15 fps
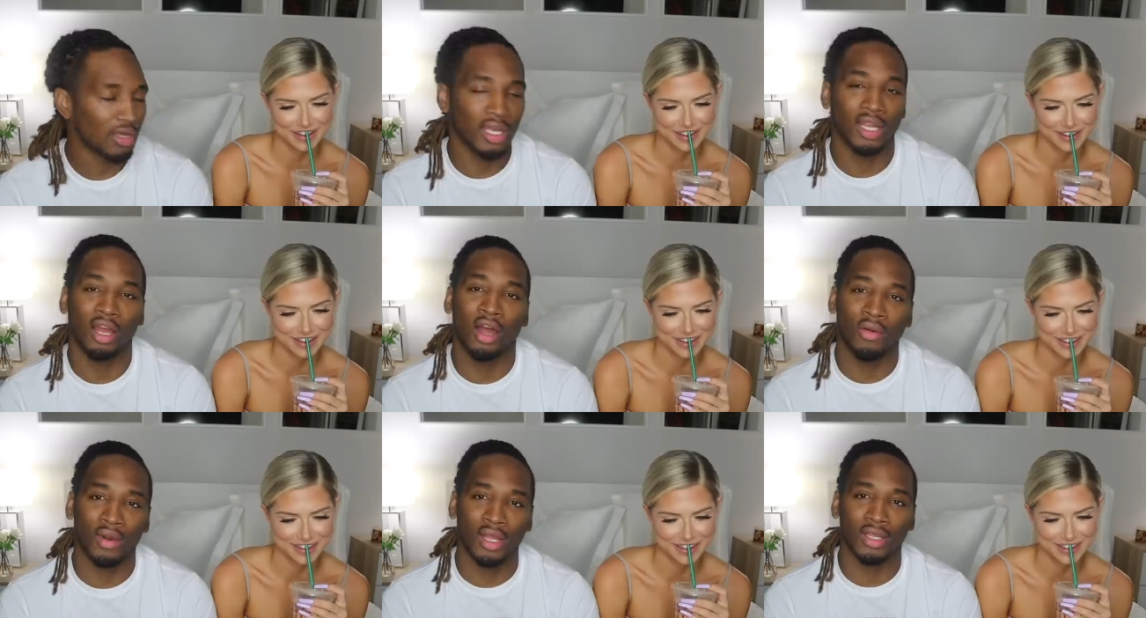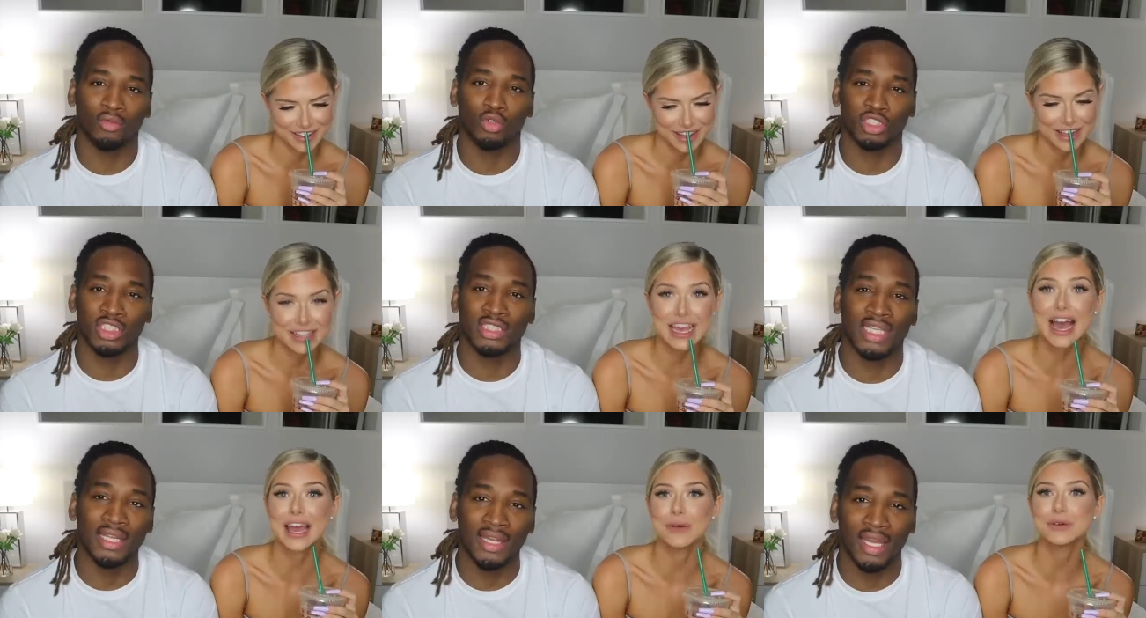Speaker 1: I was like, all right. When she
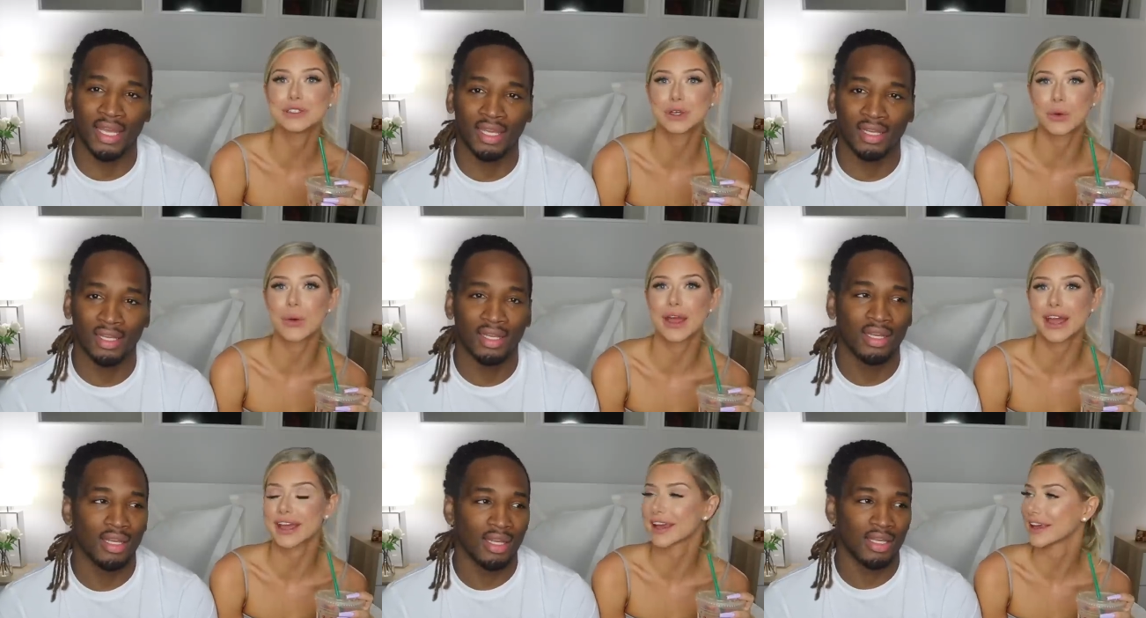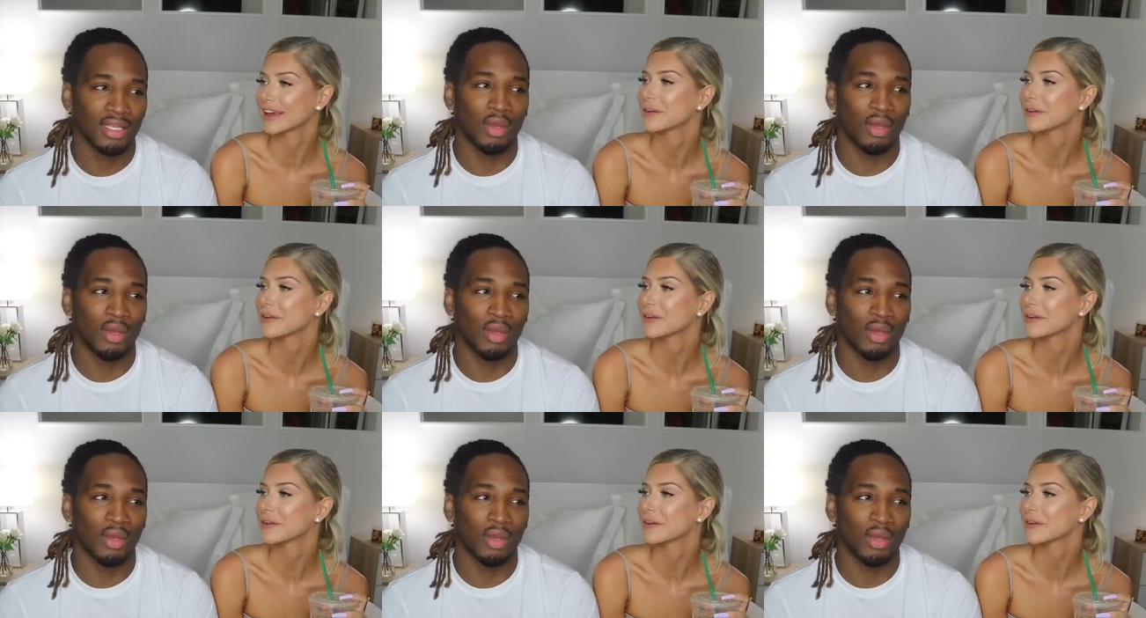yeah, said that, quick.